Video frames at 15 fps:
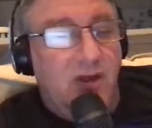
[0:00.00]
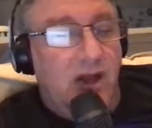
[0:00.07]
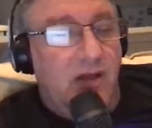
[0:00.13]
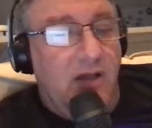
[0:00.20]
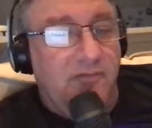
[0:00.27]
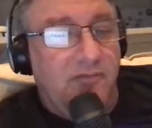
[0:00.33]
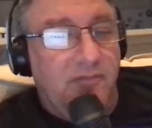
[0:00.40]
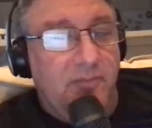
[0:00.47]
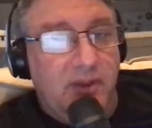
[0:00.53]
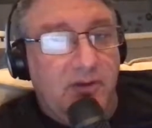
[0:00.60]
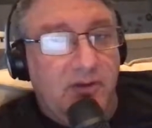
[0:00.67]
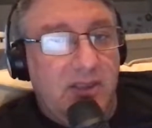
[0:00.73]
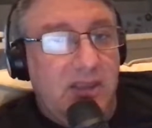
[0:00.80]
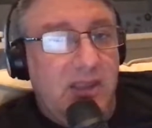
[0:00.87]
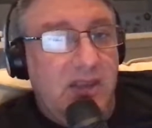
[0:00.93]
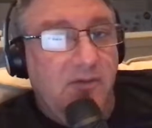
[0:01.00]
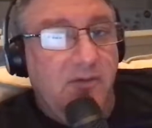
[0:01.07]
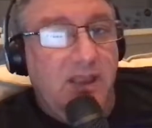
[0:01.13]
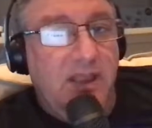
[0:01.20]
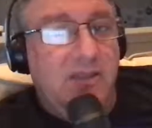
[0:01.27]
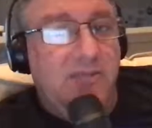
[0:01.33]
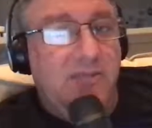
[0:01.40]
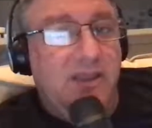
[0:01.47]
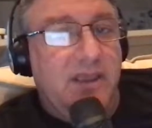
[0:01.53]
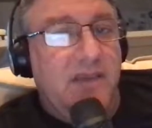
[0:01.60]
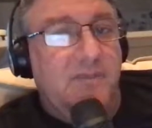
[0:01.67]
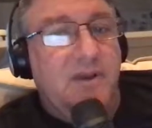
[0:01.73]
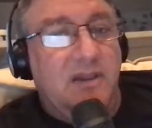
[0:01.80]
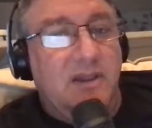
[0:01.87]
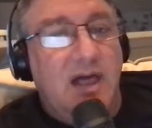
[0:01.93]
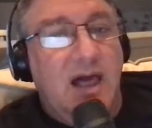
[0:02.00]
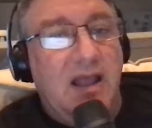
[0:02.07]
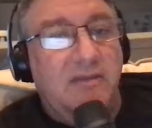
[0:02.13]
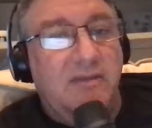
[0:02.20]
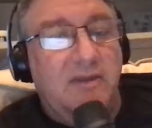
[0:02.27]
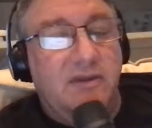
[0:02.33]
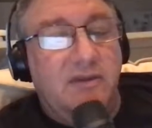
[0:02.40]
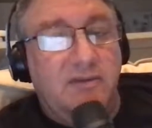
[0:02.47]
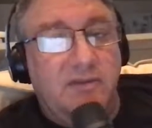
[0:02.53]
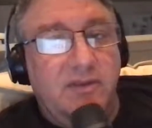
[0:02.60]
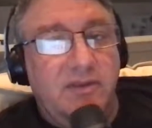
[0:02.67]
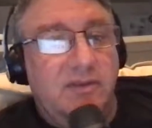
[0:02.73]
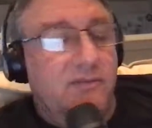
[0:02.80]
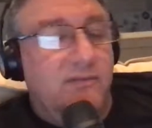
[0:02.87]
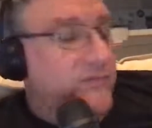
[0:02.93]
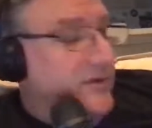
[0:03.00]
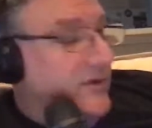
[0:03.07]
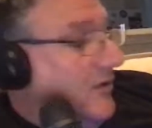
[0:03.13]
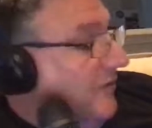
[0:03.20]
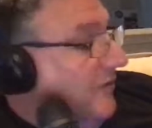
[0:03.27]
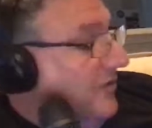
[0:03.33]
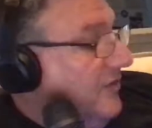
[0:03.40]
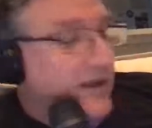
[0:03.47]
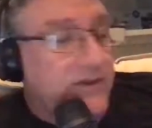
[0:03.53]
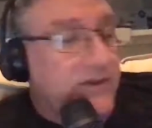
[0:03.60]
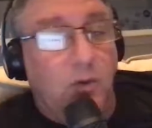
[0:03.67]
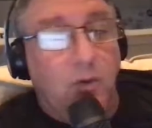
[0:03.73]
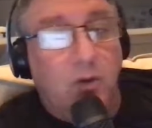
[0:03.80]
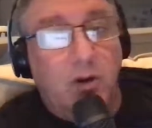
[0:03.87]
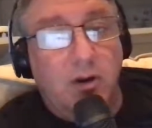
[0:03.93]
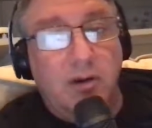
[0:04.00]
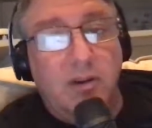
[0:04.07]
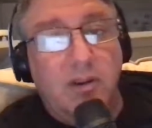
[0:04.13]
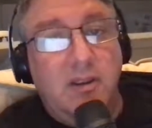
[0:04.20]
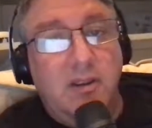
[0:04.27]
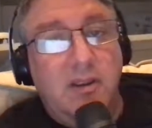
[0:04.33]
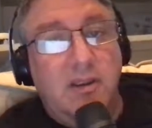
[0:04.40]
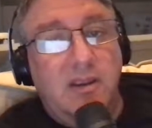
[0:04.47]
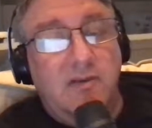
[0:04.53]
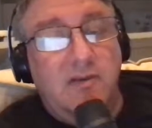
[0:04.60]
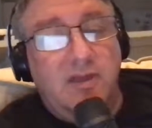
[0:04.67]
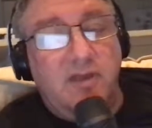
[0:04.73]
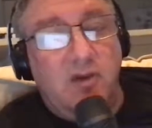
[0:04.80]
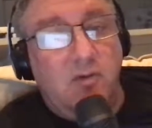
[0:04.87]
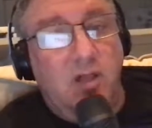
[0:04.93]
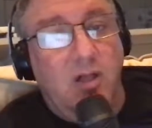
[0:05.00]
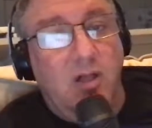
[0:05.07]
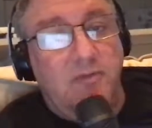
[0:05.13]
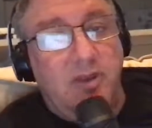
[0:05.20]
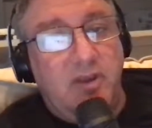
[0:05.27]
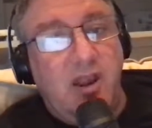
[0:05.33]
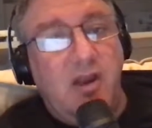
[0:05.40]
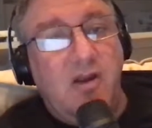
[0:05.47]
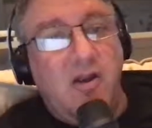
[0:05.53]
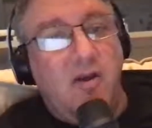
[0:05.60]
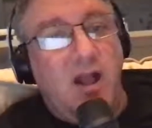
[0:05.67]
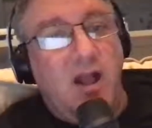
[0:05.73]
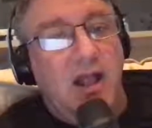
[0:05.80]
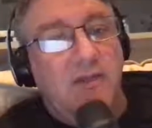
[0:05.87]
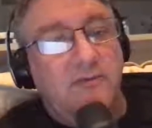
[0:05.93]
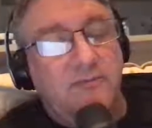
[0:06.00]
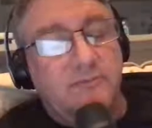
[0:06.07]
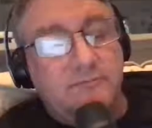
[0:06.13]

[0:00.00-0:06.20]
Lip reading: off of a bigger key ring and thinking I'm going to lock the overhead door. And it's got a roll up. It's like a garage.